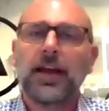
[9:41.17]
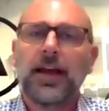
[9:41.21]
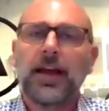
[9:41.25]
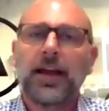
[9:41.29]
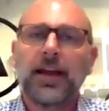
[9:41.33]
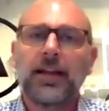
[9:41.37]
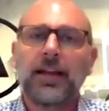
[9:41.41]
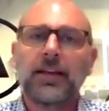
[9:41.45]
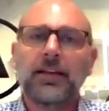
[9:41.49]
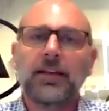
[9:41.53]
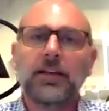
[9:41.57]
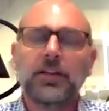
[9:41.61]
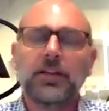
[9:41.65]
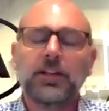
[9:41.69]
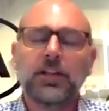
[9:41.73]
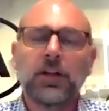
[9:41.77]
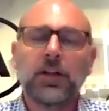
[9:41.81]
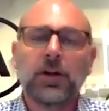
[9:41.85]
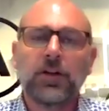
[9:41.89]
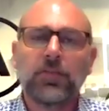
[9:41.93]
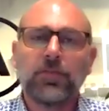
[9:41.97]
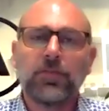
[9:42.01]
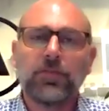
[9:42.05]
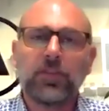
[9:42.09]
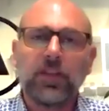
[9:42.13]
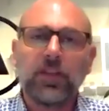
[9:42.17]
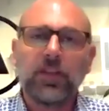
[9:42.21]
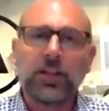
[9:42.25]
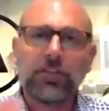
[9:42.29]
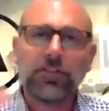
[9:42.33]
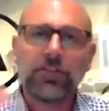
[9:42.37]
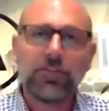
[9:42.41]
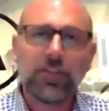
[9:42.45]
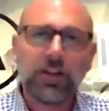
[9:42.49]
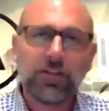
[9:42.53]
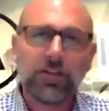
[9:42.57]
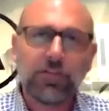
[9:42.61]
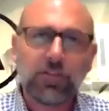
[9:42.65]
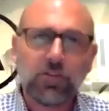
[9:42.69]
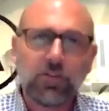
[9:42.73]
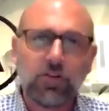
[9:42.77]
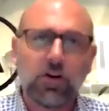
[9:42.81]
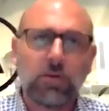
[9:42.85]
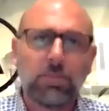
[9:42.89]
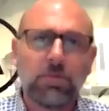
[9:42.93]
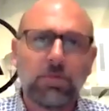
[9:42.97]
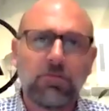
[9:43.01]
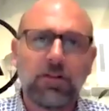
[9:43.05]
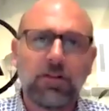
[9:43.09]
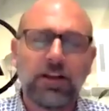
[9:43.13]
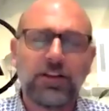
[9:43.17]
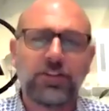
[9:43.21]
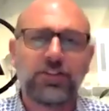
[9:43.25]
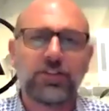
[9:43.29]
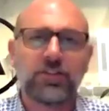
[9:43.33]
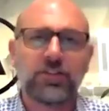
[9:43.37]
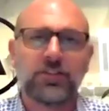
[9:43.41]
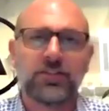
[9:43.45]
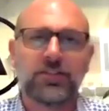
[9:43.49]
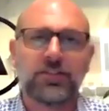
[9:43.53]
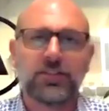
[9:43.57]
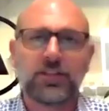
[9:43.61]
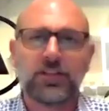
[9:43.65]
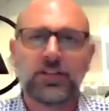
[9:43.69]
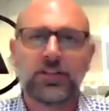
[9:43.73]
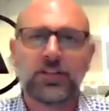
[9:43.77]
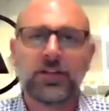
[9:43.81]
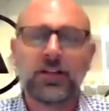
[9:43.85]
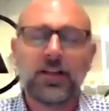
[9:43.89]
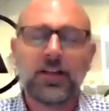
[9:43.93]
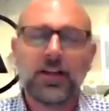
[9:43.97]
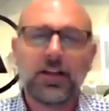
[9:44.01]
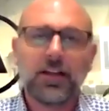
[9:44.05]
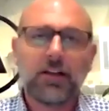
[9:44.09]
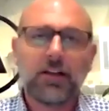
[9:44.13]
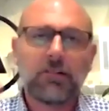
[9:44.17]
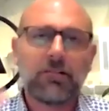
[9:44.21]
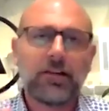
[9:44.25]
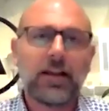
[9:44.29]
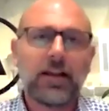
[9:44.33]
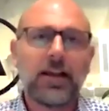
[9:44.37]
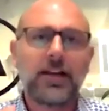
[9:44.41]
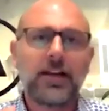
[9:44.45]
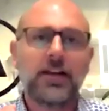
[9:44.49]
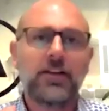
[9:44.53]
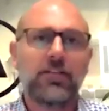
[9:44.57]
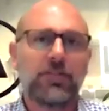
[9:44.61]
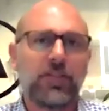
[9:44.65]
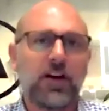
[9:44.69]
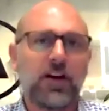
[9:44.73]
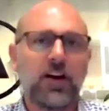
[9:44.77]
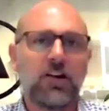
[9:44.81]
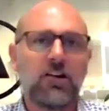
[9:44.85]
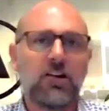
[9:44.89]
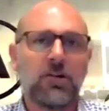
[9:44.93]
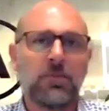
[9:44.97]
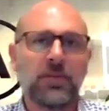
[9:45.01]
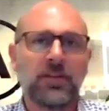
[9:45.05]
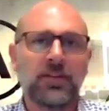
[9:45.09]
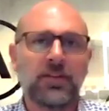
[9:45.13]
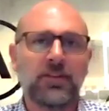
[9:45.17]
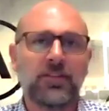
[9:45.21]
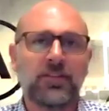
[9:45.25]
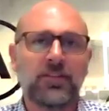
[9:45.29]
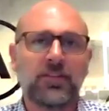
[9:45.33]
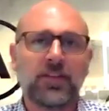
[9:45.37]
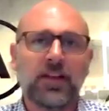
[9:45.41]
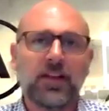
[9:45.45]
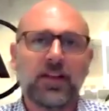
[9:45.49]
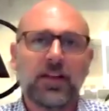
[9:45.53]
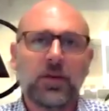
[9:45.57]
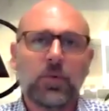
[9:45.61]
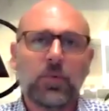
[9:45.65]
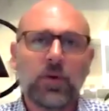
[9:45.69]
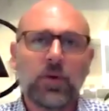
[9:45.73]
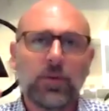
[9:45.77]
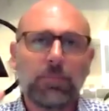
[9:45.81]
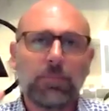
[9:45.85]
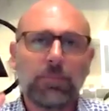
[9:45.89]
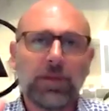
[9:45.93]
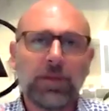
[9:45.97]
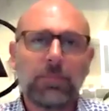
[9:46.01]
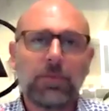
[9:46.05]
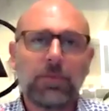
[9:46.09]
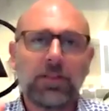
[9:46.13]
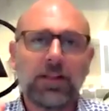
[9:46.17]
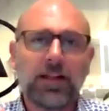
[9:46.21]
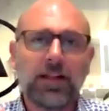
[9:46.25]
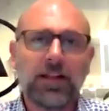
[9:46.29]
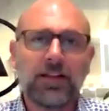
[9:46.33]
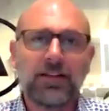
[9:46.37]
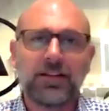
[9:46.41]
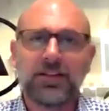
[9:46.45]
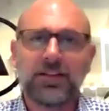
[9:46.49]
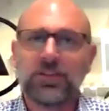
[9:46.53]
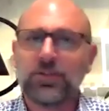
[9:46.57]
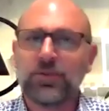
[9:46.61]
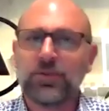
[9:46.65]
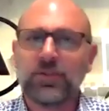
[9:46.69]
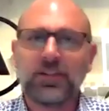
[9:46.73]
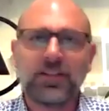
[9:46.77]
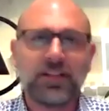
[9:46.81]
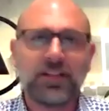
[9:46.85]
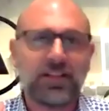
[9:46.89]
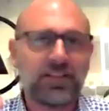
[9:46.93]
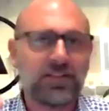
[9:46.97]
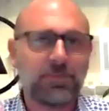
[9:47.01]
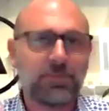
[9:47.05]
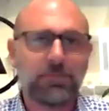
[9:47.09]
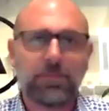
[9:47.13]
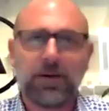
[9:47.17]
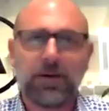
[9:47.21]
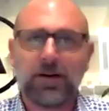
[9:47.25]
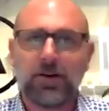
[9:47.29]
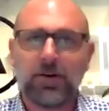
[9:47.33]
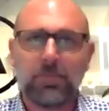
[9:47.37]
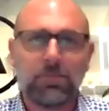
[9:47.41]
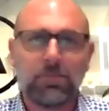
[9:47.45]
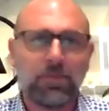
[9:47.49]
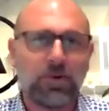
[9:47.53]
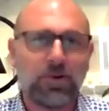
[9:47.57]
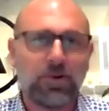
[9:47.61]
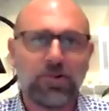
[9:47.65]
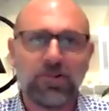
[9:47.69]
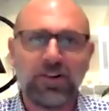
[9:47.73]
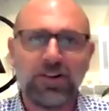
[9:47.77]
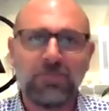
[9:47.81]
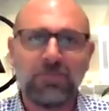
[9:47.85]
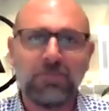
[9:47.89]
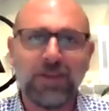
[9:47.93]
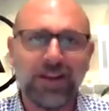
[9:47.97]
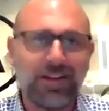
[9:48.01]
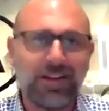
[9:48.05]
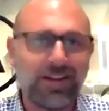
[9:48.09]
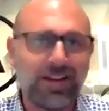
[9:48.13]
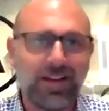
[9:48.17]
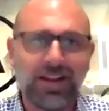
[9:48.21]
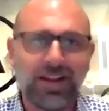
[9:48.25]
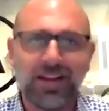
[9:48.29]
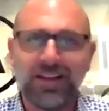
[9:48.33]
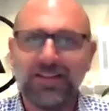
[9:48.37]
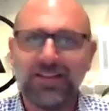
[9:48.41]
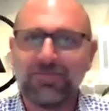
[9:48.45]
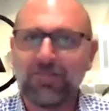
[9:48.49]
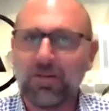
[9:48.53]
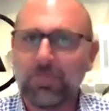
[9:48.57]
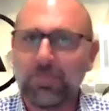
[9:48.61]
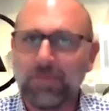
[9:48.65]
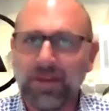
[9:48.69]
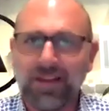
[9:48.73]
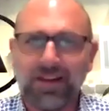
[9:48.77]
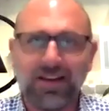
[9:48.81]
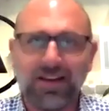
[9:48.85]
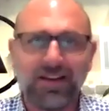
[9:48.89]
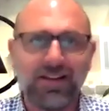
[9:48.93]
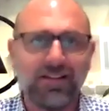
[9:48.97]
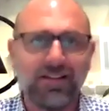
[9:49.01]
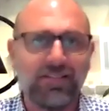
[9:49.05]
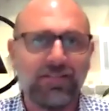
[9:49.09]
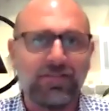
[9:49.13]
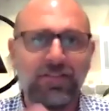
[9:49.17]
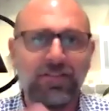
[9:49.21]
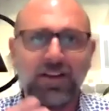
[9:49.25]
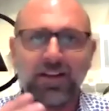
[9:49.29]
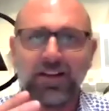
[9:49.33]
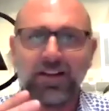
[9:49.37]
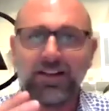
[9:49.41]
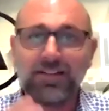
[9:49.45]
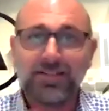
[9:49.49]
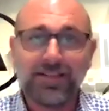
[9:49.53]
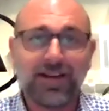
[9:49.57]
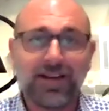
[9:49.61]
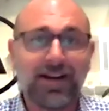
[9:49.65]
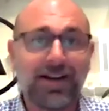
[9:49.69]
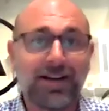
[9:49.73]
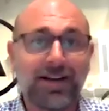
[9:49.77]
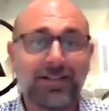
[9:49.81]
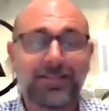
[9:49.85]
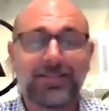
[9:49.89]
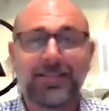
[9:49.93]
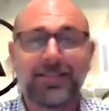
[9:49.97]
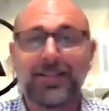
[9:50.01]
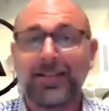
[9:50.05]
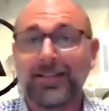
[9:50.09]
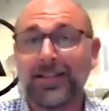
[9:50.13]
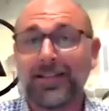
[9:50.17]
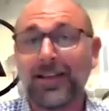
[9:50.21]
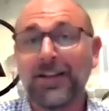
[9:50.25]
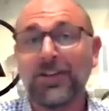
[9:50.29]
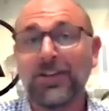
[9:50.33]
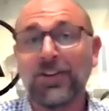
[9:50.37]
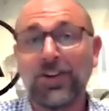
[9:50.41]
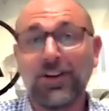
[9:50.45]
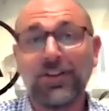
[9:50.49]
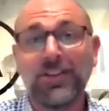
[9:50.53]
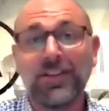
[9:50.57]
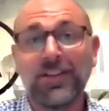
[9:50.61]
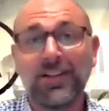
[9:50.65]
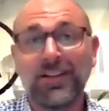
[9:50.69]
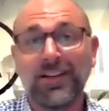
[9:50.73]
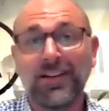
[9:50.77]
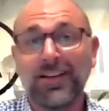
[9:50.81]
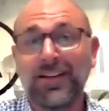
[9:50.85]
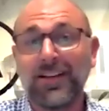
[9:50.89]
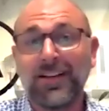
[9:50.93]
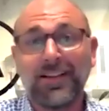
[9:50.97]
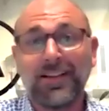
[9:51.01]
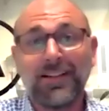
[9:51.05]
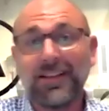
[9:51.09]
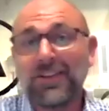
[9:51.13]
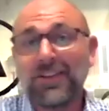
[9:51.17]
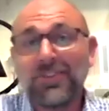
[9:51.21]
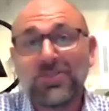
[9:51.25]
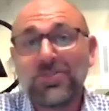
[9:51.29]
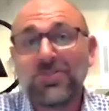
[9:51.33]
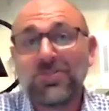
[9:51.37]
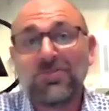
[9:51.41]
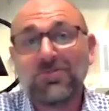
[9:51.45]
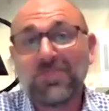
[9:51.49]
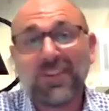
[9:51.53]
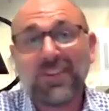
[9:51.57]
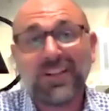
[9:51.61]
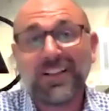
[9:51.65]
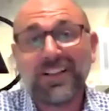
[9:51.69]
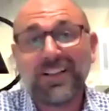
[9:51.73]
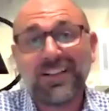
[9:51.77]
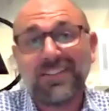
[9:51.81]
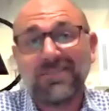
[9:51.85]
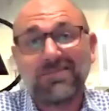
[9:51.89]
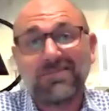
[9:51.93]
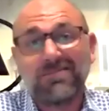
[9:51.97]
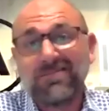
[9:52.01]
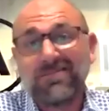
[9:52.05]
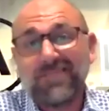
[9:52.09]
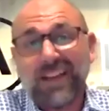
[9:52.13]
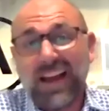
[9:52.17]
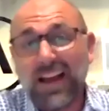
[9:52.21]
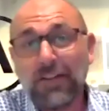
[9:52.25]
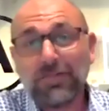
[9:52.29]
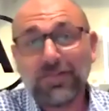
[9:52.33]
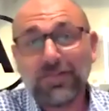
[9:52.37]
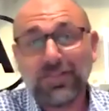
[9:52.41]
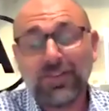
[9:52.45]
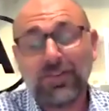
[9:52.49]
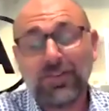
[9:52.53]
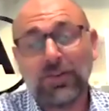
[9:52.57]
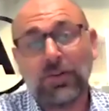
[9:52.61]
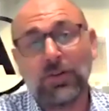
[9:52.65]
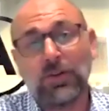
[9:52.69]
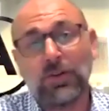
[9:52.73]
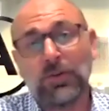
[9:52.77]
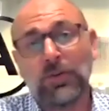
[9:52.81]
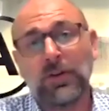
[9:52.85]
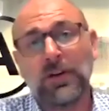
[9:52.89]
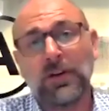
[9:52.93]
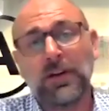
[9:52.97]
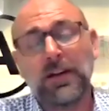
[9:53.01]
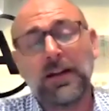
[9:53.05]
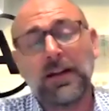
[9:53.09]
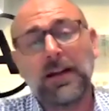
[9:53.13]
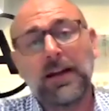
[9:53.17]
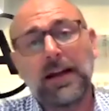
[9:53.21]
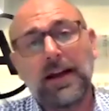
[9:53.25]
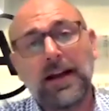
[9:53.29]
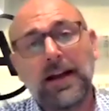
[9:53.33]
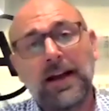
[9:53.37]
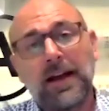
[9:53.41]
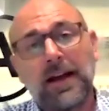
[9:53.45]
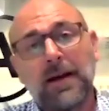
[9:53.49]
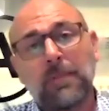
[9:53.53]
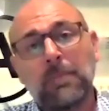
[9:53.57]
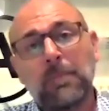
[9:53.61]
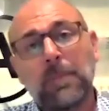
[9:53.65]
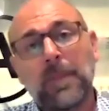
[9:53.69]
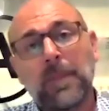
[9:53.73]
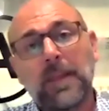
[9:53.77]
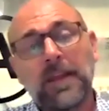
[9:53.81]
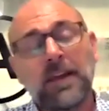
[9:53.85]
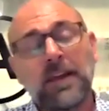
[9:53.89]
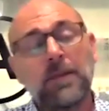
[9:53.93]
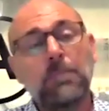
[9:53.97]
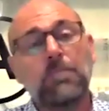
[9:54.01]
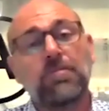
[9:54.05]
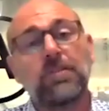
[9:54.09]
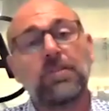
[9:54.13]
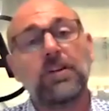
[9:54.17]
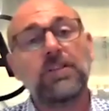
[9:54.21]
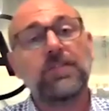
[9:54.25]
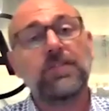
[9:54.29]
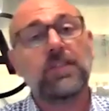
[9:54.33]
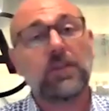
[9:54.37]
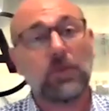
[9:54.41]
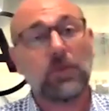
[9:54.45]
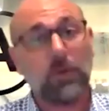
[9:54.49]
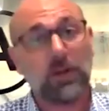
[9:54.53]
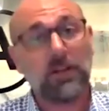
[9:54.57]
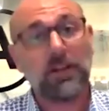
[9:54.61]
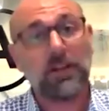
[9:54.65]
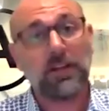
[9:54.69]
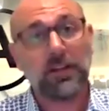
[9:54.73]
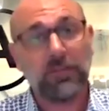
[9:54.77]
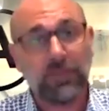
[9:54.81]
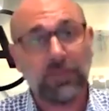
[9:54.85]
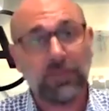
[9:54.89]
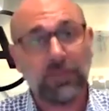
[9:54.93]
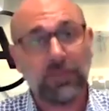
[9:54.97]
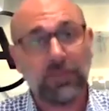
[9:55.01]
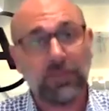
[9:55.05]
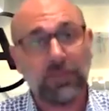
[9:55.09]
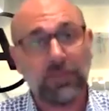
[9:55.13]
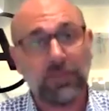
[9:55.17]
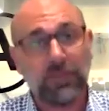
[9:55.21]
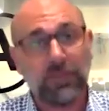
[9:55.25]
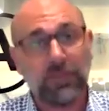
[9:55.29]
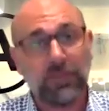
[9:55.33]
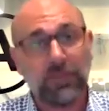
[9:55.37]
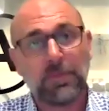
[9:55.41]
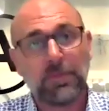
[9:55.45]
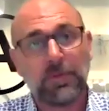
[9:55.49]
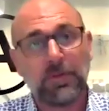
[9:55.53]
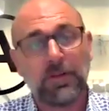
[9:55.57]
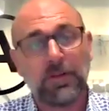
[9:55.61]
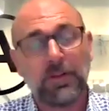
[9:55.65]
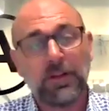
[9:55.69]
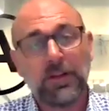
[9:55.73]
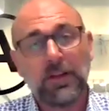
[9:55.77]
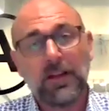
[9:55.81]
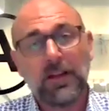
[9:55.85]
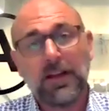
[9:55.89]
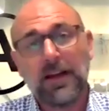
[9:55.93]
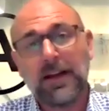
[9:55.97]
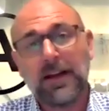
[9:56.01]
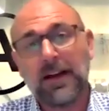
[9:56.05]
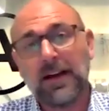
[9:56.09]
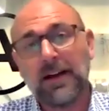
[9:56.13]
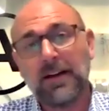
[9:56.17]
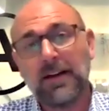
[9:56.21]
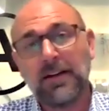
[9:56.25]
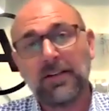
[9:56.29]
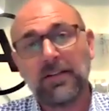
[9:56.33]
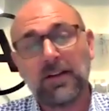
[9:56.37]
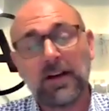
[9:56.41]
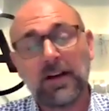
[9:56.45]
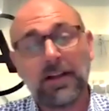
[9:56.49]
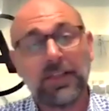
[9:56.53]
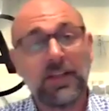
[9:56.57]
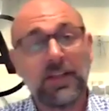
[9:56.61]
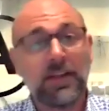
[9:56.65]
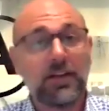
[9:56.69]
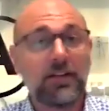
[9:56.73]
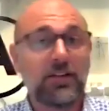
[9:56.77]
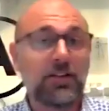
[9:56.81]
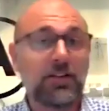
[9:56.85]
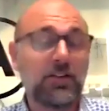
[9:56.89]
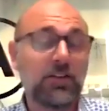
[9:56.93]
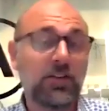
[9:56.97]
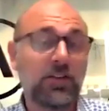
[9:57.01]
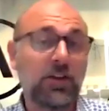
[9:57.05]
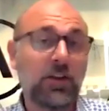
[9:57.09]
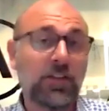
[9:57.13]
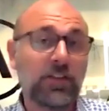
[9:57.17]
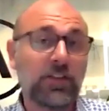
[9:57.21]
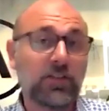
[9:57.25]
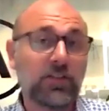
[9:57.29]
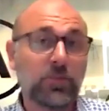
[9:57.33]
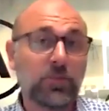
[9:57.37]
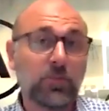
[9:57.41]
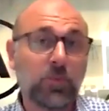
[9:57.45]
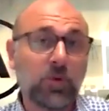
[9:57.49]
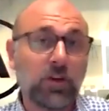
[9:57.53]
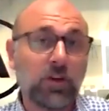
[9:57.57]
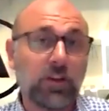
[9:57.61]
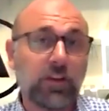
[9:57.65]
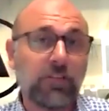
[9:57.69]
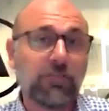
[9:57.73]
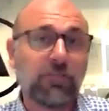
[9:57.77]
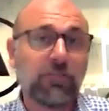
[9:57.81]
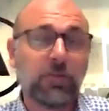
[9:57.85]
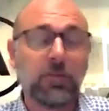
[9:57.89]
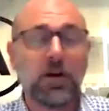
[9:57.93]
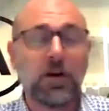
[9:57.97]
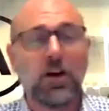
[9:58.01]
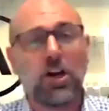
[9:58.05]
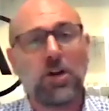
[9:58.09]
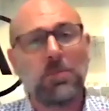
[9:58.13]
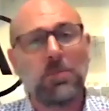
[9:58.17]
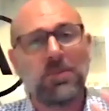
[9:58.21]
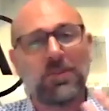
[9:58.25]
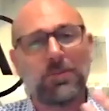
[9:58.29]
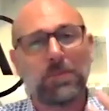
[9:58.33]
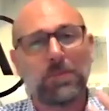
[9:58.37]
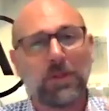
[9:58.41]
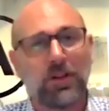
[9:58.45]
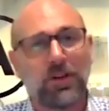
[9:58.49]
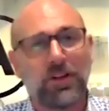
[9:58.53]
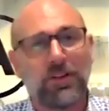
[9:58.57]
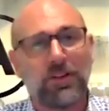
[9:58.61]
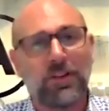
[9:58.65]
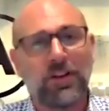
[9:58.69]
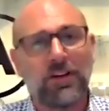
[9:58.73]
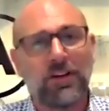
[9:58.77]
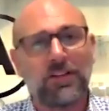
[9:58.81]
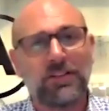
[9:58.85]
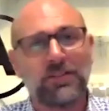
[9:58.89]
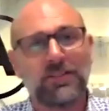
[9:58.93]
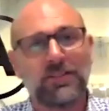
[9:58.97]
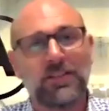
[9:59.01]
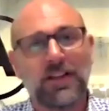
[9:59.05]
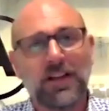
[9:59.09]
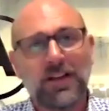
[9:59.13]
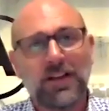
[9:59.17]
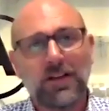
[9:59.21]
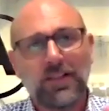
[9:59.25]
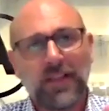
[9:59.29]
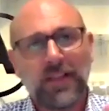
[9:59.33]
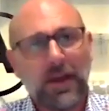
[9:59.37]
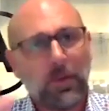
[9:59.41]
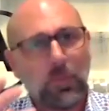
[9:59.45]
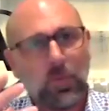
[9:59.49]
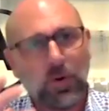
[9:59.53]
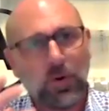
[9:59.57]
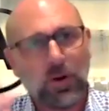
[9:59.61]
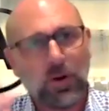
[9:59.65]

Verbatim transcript: And, you know, if, if, if corporations can create environments where people aren't doing these boring, mundane, repetitive tasks that they know that they shouldn't really have to do. Um, it improves the quality of life for people. Uh, I think you know this working from home has blurred those that